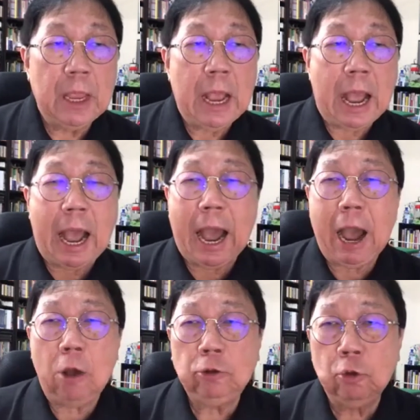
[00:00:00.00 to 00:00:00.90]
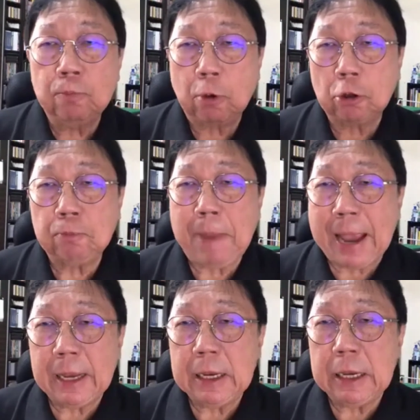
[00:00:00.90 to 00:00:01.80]
how to
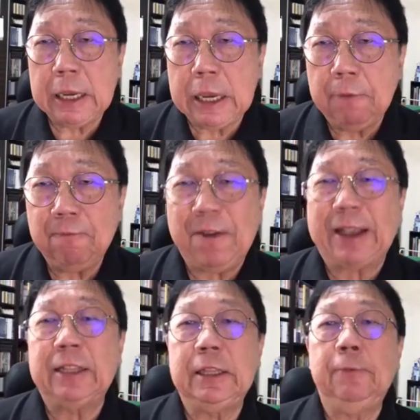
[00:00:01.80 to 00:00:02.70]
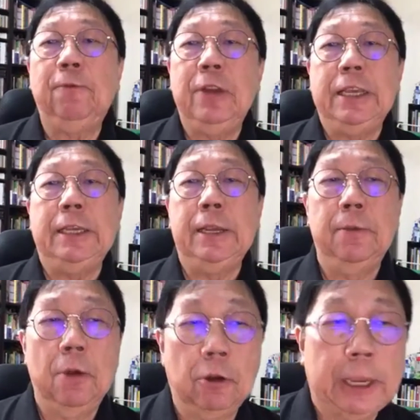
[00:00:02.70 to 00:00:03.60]
prospect effectively.
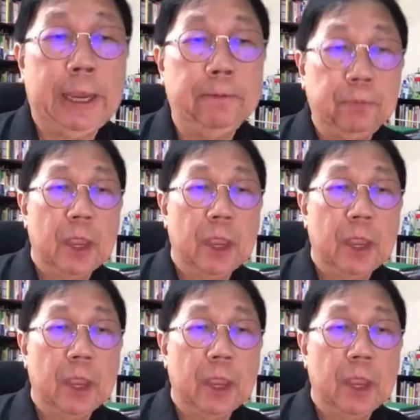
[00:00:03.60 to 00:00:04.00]
Okay.